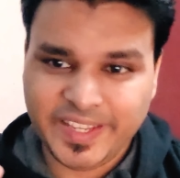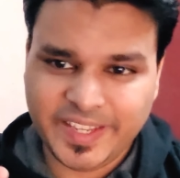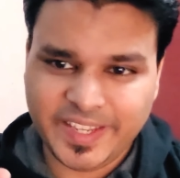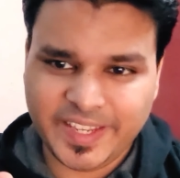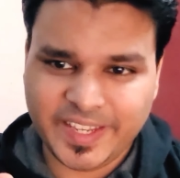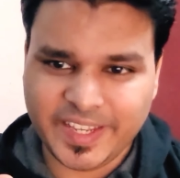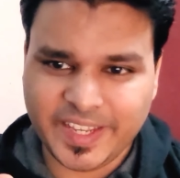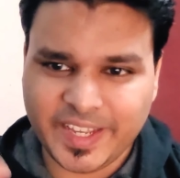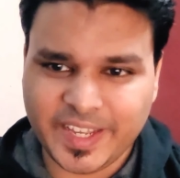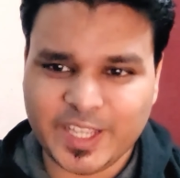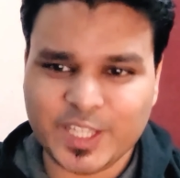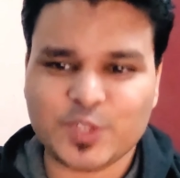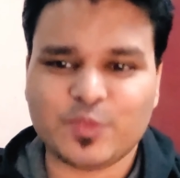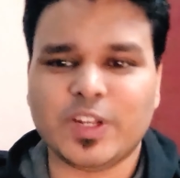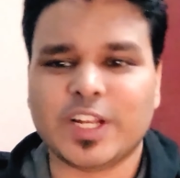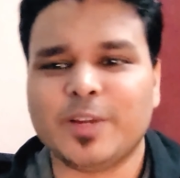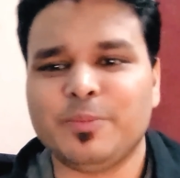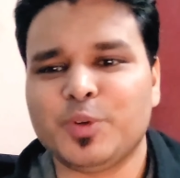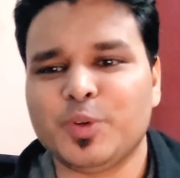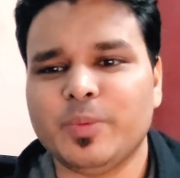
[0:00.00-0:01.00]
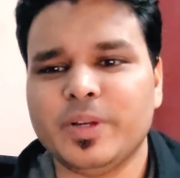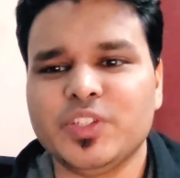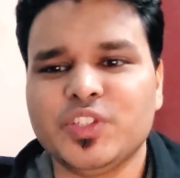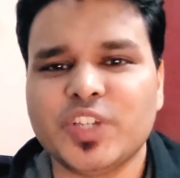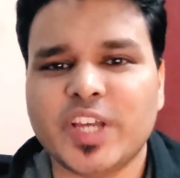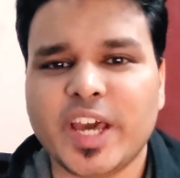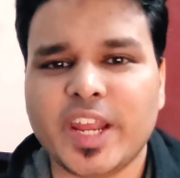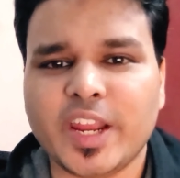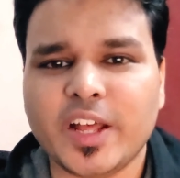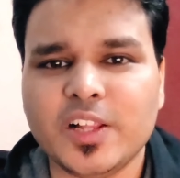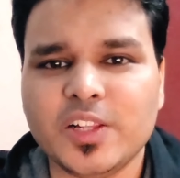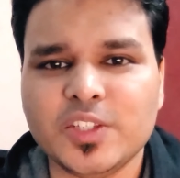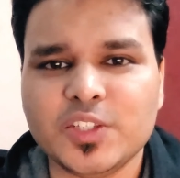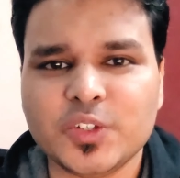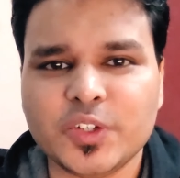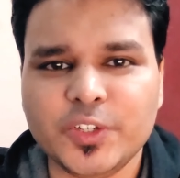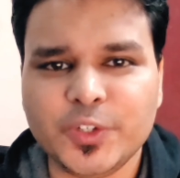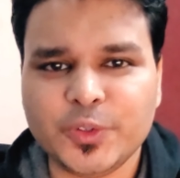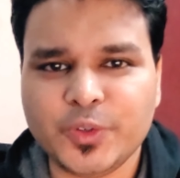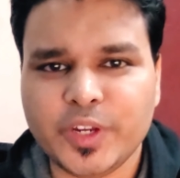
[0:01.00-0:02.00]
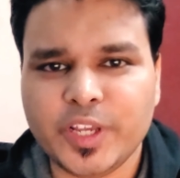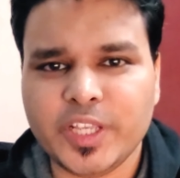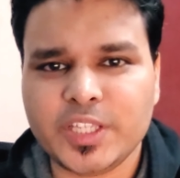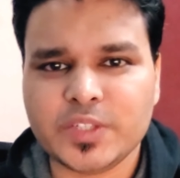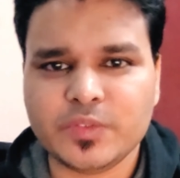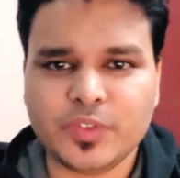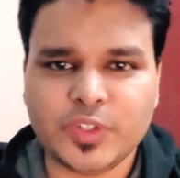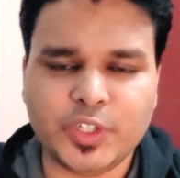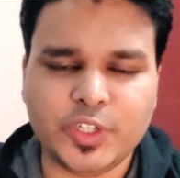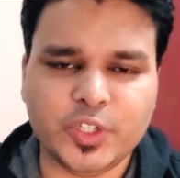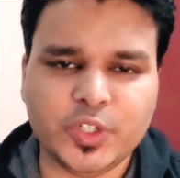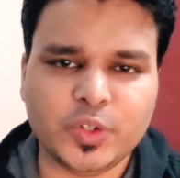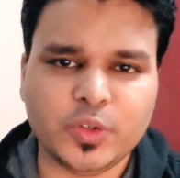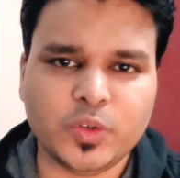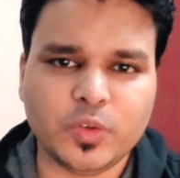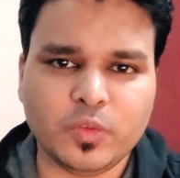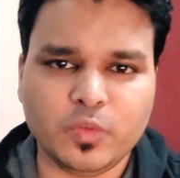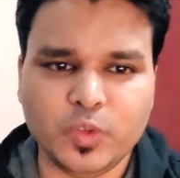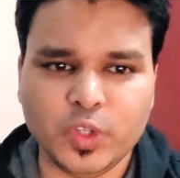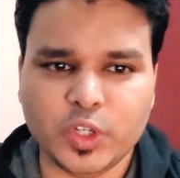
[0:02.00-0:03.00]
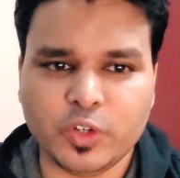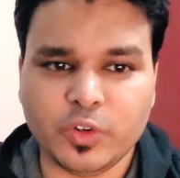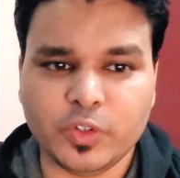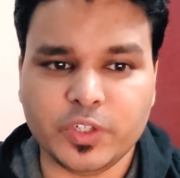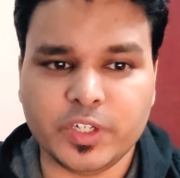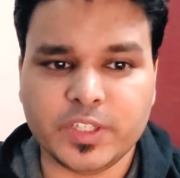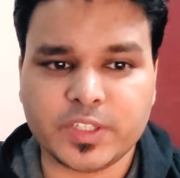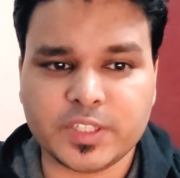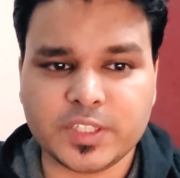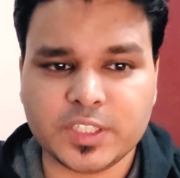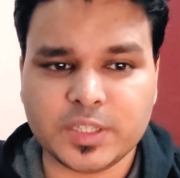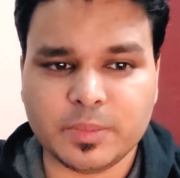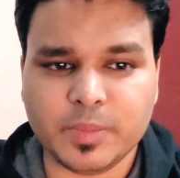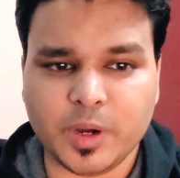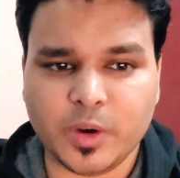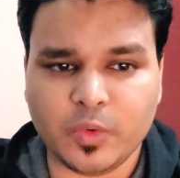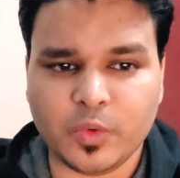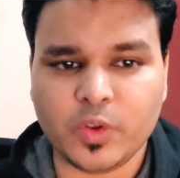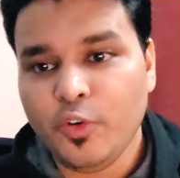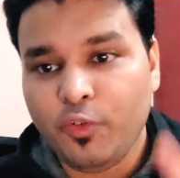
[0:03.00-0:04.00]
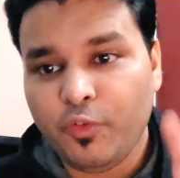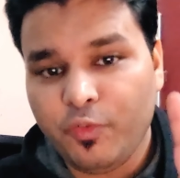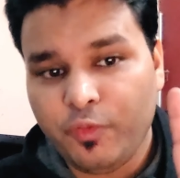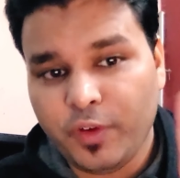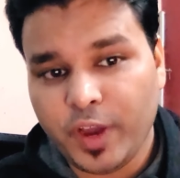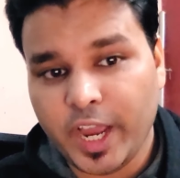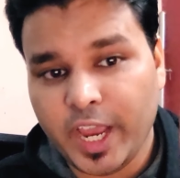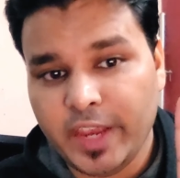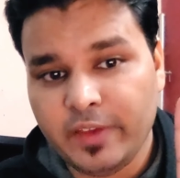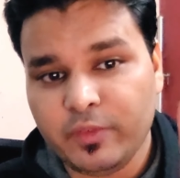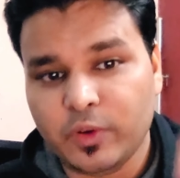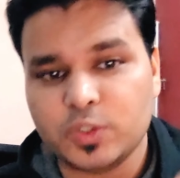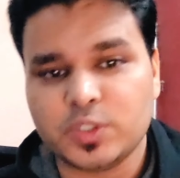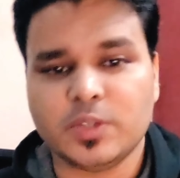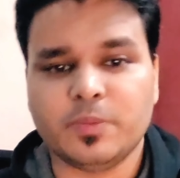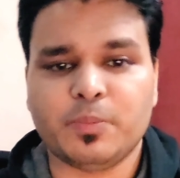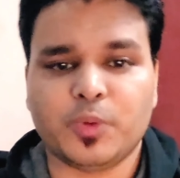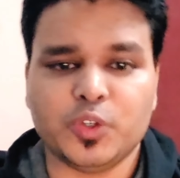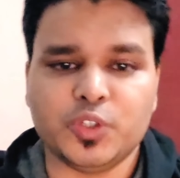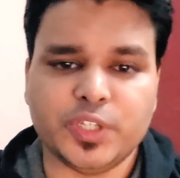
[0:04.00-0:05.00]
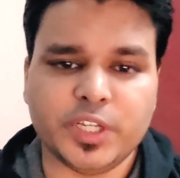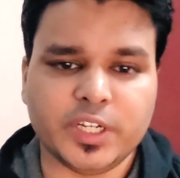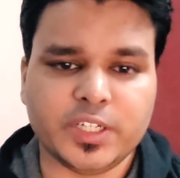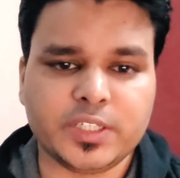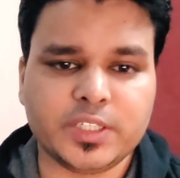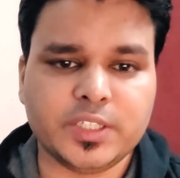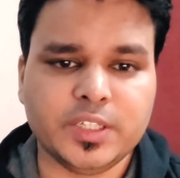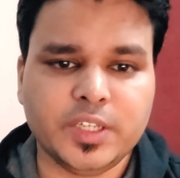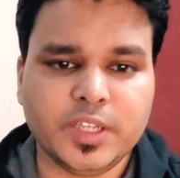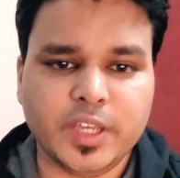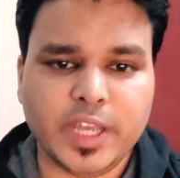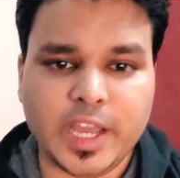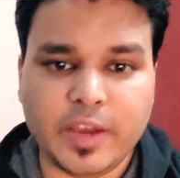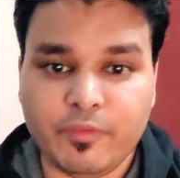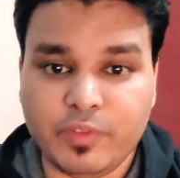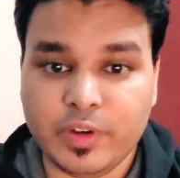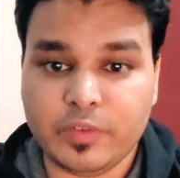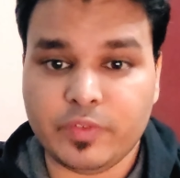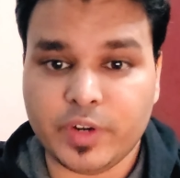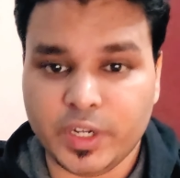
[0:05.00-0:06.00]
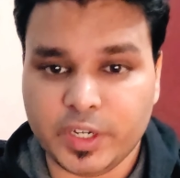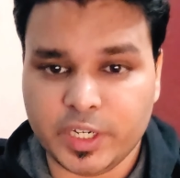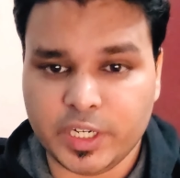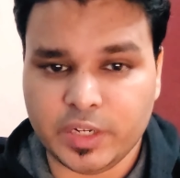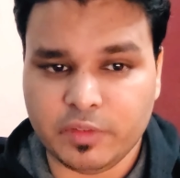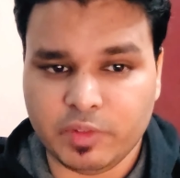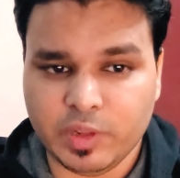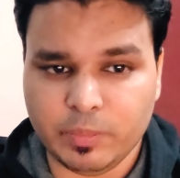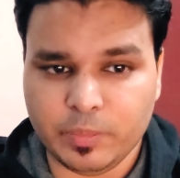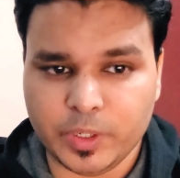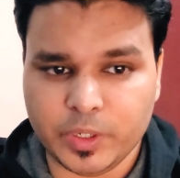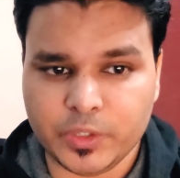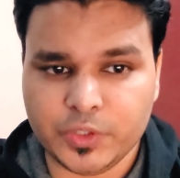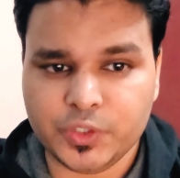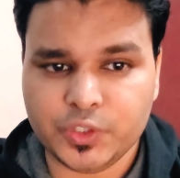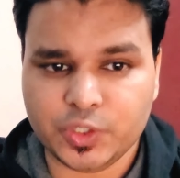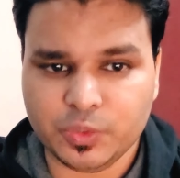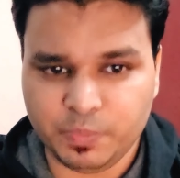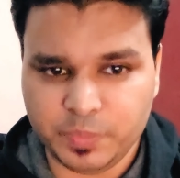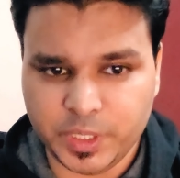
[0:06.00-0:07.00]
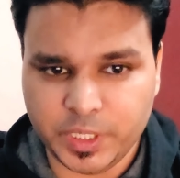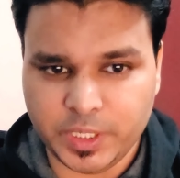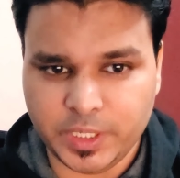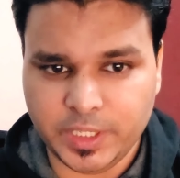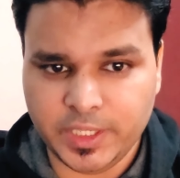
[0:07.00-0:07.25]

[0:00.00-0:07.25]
Hey guys, welcome to my channel. So in today's video we are going to discuss about 5 awesome projects every front-end developer should build